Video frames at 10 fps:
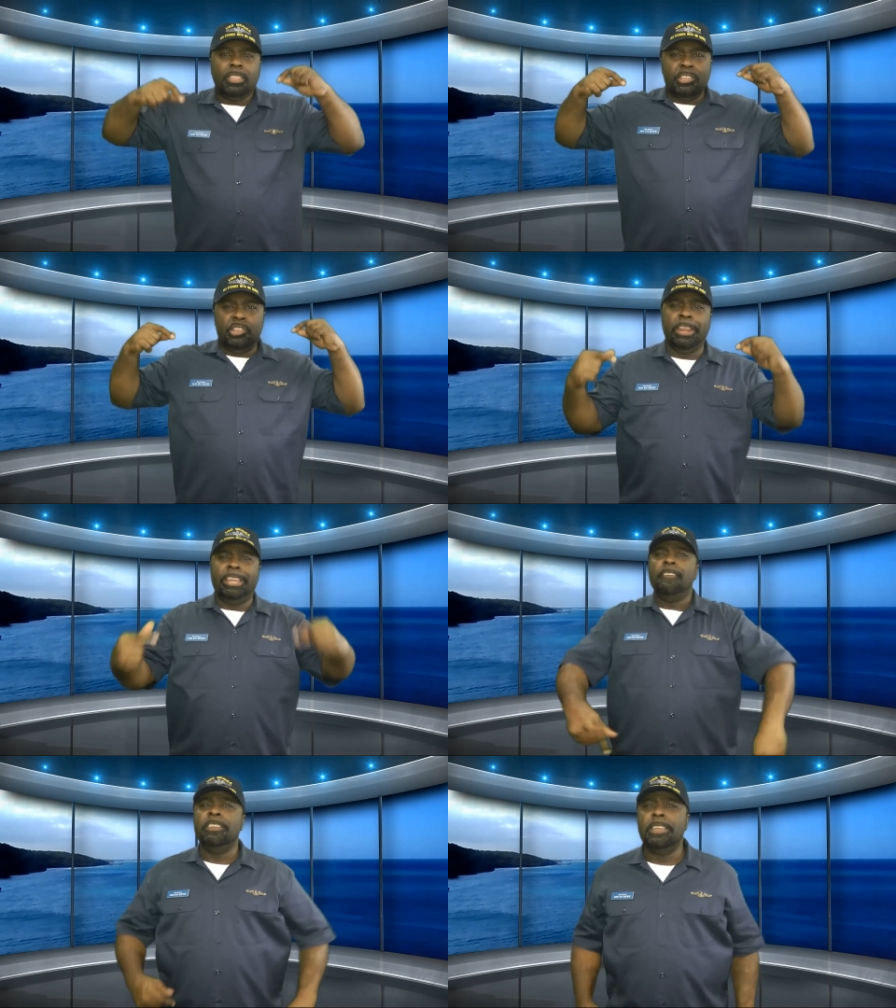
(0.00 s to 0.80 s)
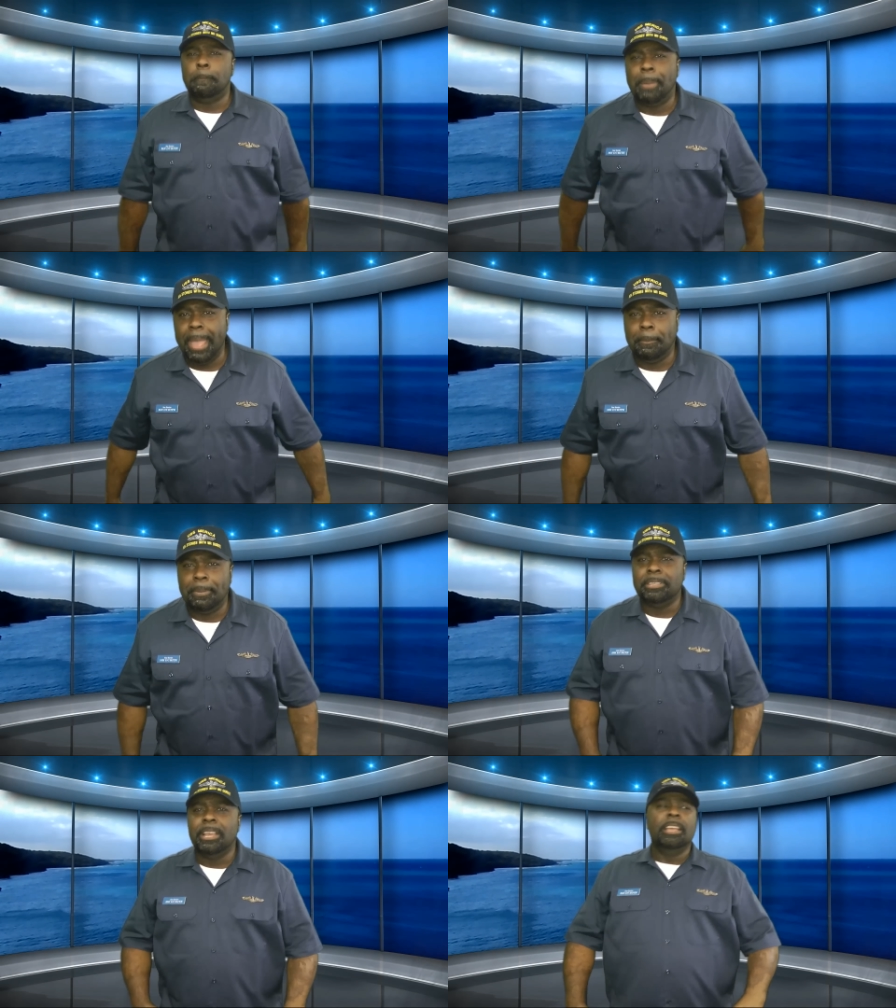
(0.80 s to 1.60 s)
So they give you your
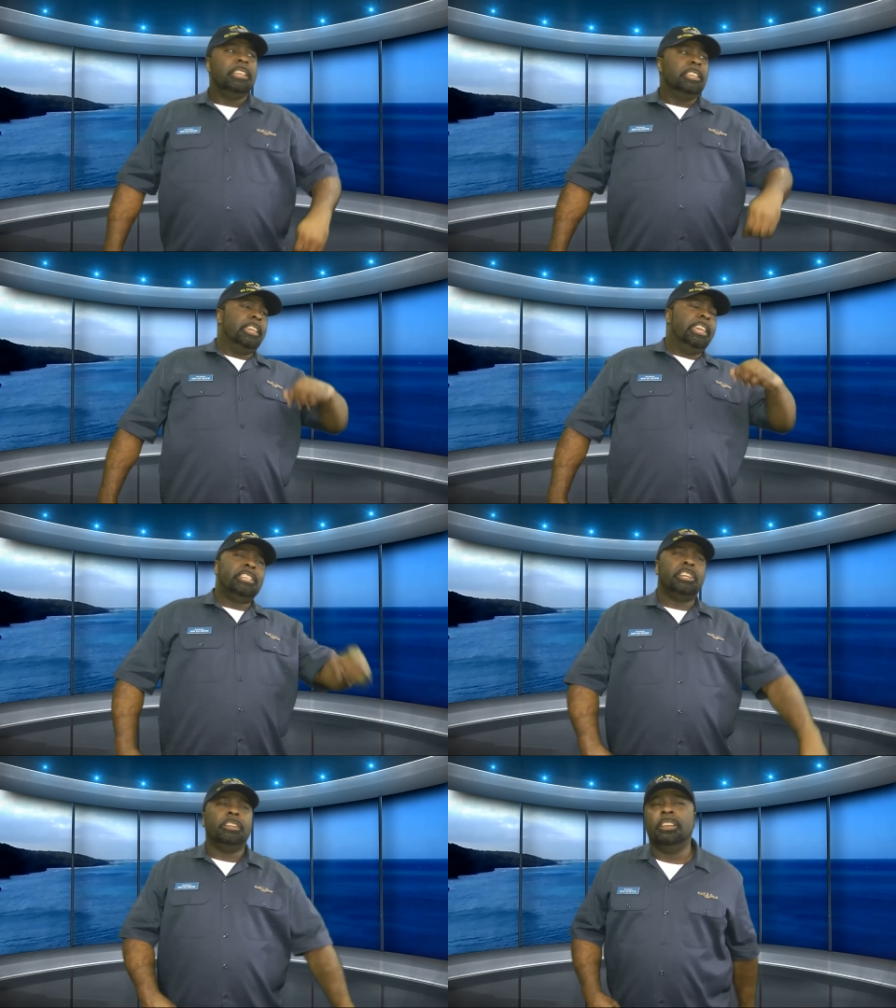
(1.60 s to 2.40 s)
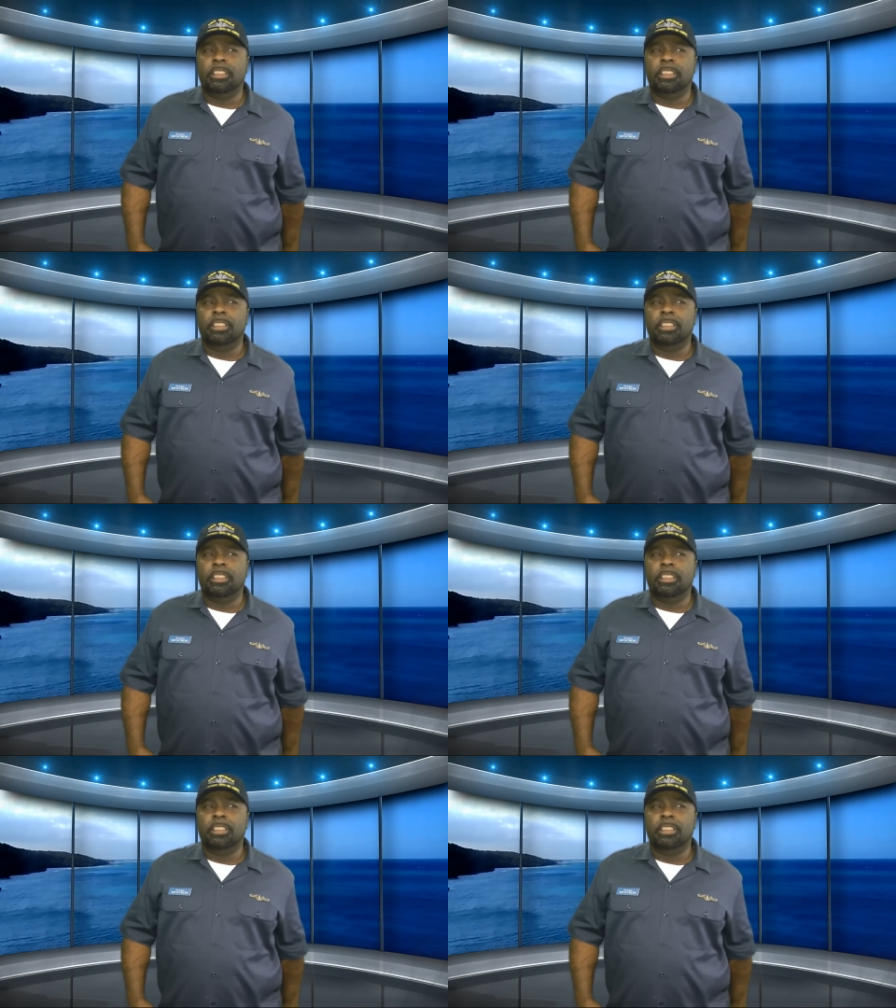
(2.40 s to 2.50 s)
papers, you get your uh,